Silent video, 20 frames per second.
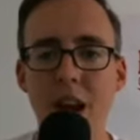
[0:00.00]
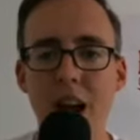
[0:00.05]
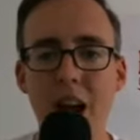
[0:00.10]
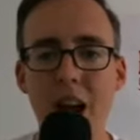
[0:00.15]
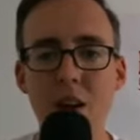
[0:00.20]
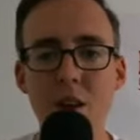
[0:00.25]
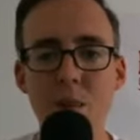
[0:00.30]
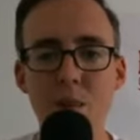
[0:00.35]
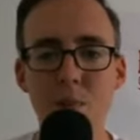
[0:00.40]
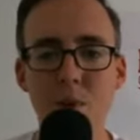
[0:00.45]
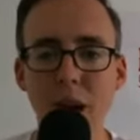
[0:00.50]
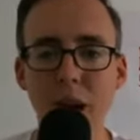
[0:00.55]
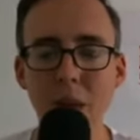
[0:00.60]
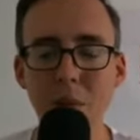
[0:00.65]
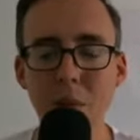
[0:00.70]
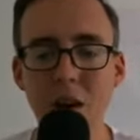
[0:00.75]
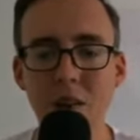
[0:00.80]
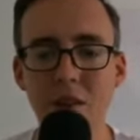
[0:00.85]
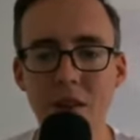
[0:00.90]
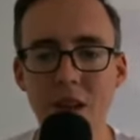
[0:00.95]
Either bring
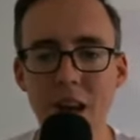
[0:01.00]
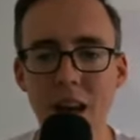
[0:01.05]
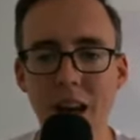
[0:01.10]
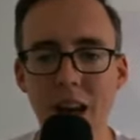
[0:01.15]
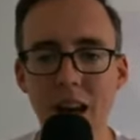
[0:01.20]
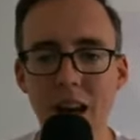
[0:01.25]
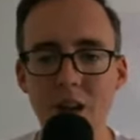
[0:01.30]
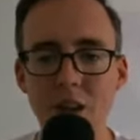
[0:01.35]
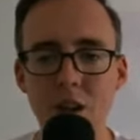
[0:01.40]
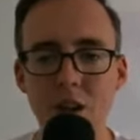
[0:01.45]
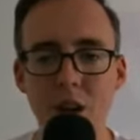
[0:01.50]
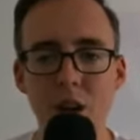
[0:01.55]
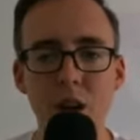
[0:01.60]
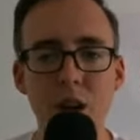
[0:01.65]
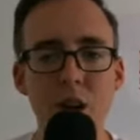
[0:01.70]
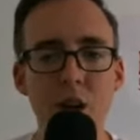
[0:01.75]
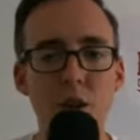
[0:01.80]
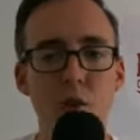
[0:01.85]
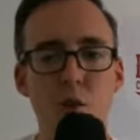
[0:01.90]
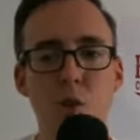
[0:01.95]
him off the edge,
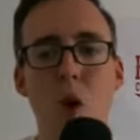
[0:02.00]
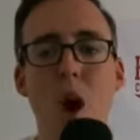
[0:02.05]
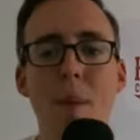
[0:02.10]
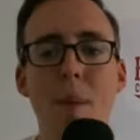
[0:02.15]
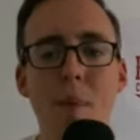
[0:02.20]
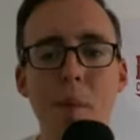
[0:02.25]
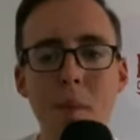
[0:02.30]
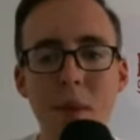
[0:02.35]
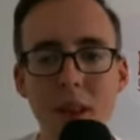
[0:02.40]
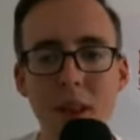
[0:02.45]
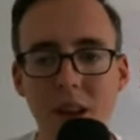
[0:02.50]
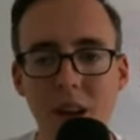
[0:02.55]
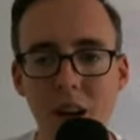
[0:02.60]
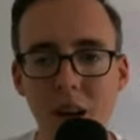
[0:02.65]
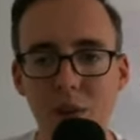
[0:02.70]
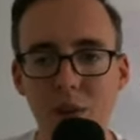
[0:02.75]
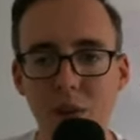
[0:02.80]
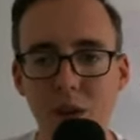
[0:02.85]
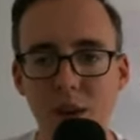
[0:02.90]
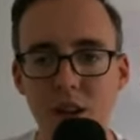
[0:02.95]
drop him in the
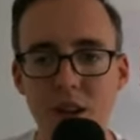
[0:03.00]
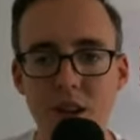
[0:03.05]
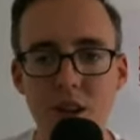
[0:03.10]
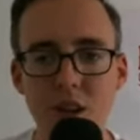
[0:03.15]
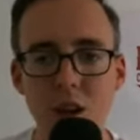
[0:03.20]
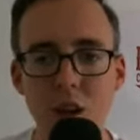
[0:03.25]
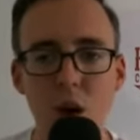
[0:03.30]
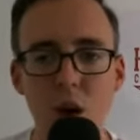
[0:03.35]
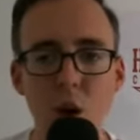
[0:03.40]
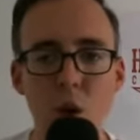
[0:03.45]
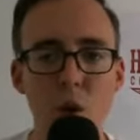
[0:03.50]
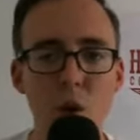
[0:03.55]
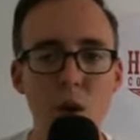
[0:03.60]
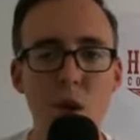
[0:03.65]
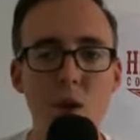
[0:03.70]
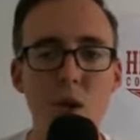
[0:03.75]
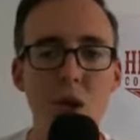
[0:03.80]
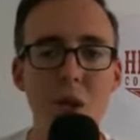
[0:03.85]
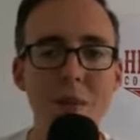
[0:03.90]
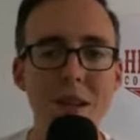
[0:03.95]
coverage, or
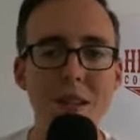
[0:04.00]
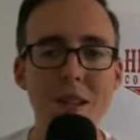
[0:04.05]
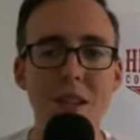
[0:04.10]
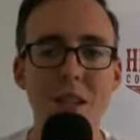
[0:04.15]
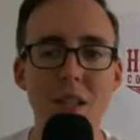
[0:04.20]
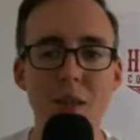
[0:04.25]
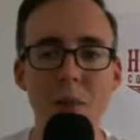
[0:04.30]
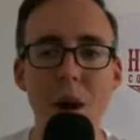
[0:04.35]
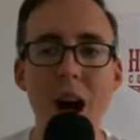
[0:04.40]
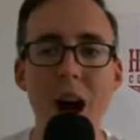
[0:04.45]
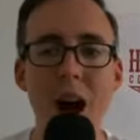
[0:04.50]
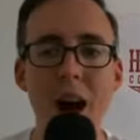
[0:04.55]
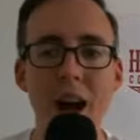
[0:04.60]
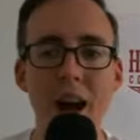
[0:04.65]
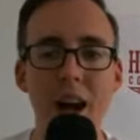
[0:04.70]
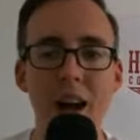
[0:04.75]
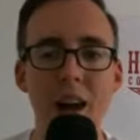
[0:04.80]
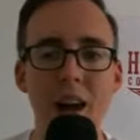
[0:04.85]
use him as a spy.